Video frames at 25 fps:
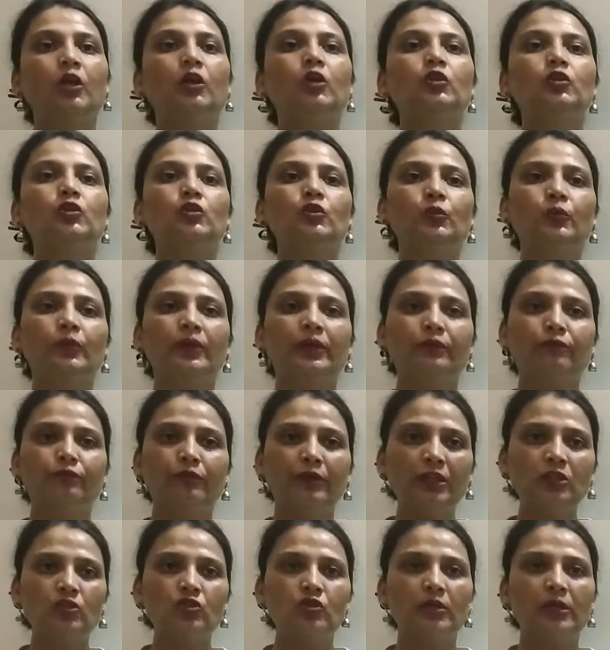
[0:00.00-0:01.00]
during
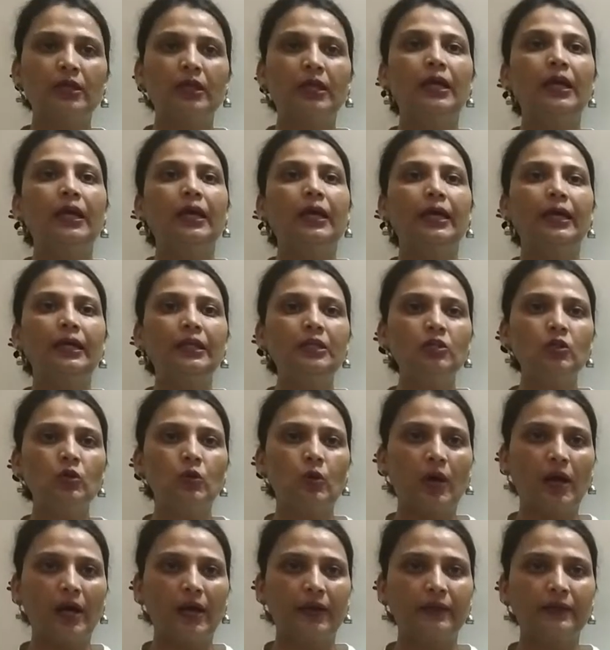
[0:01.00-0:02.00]
which
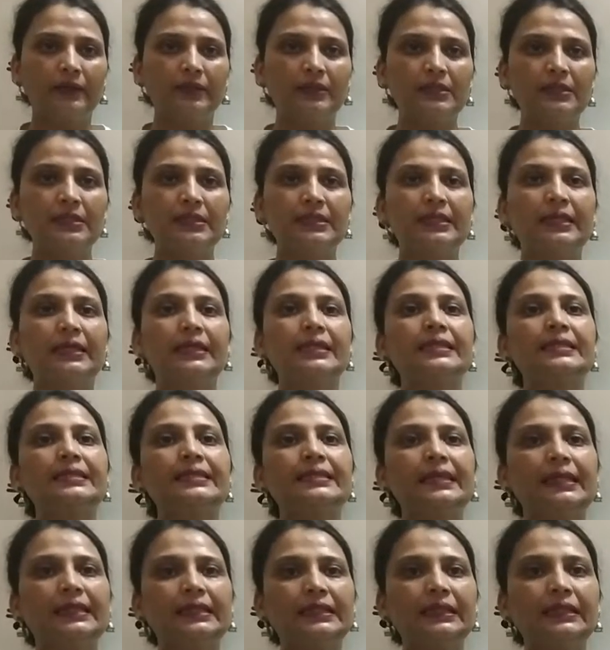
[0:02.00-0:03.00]
Indo-Aryans
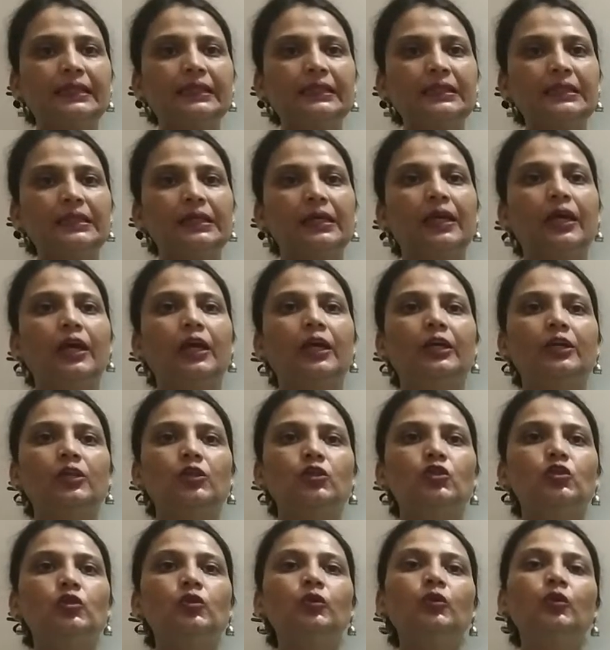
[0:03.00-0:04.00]
settled
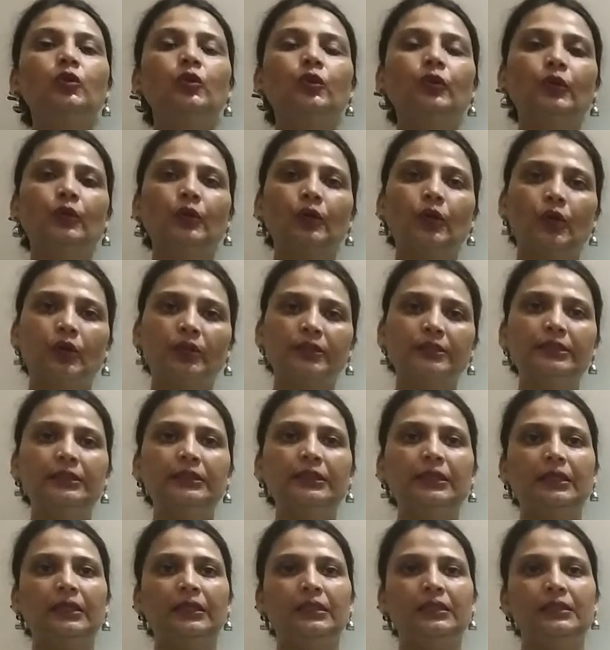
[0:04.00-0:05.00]
into
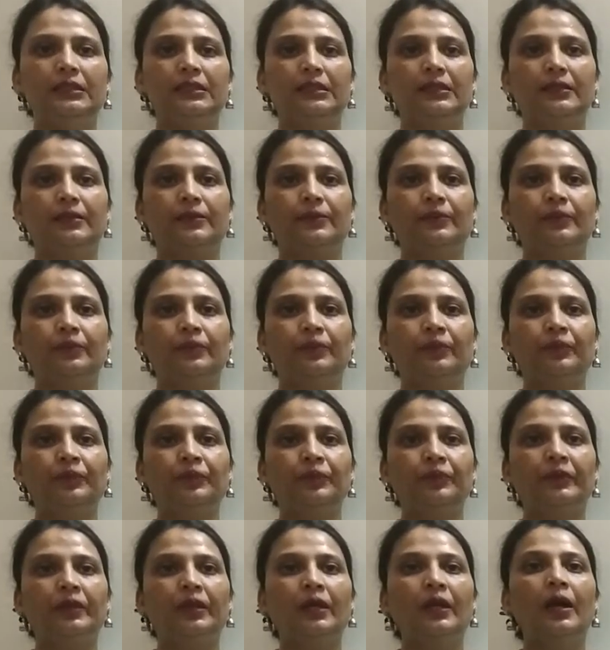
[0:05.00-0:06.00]
northern India,
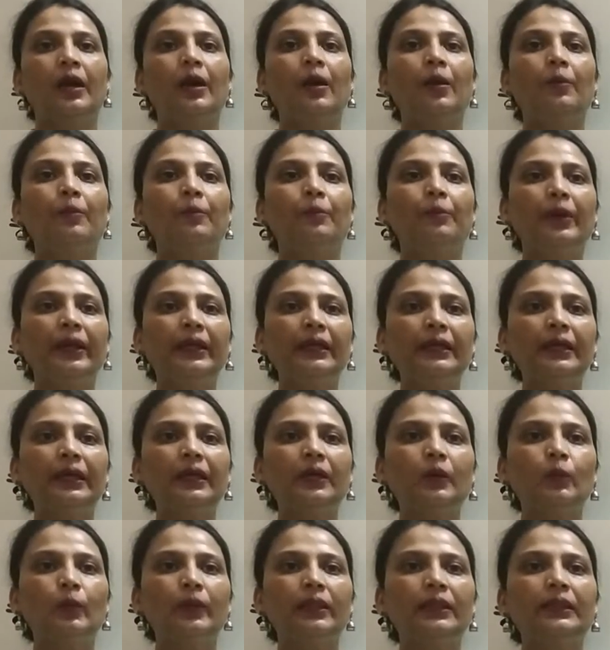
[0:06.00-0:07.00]

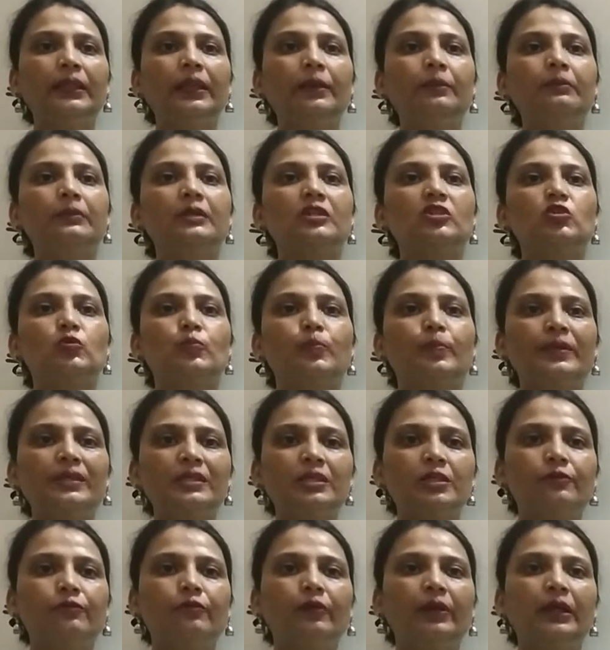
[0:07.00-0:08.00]
bringing with them
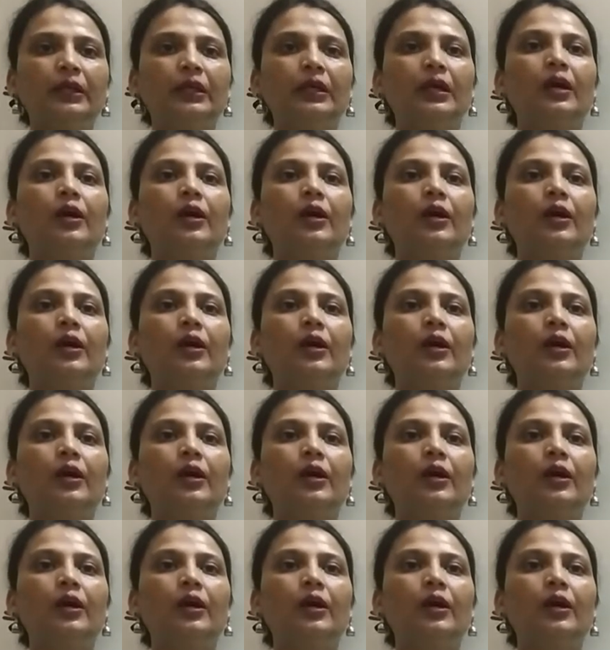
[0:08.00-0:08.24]
specific